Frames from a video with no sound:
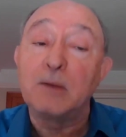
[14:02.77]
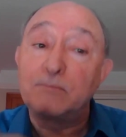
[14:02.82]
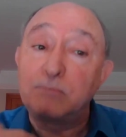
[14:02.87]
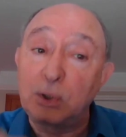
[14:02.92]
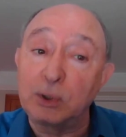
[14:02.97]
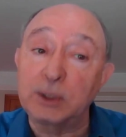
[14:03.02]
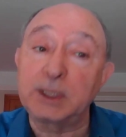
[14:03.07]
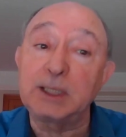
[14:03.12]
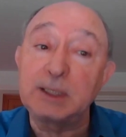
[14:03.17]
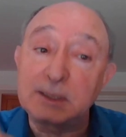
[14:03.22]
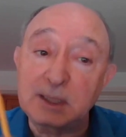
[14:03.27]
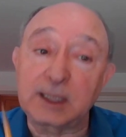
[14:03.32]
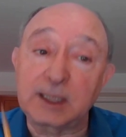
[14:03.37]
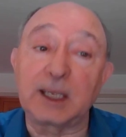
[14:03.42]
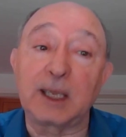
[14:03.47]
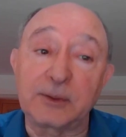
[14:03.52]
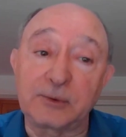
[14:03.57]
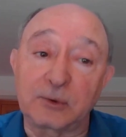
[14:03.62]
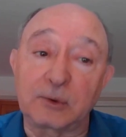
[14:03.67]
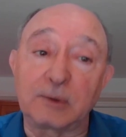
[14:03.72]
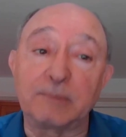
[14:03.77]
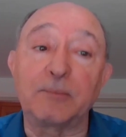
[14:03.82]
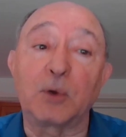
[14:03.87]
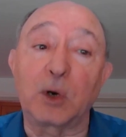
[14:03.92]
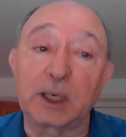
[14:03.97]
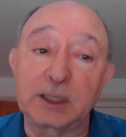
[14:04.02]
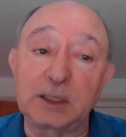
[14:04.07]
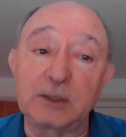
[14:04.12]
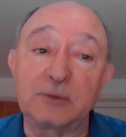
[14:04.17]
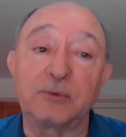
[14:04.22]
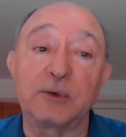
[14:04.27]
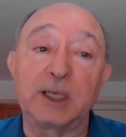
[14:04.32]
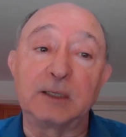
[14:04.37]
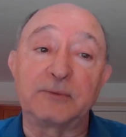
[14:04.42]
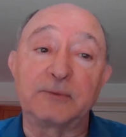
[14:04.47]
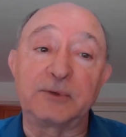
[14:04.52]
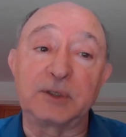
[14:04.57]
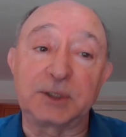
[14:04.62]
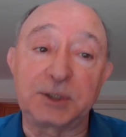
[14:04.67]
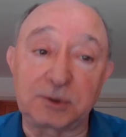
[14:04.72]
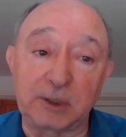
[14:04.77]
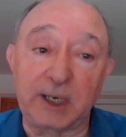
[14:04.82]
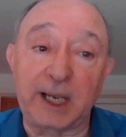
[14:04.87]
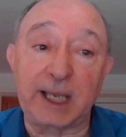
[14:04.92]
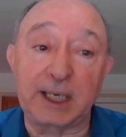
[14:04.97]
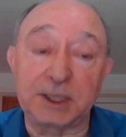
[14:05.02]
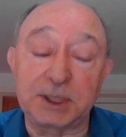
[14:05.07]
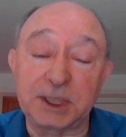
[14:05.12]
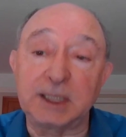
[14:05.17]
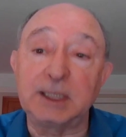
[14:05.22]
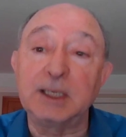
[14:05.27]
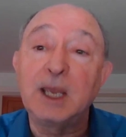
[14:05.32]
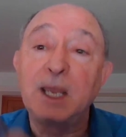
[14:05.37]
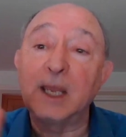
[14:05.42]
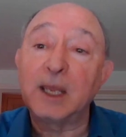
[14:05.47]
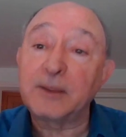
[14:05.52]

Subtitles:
putting together a market relevant strategy.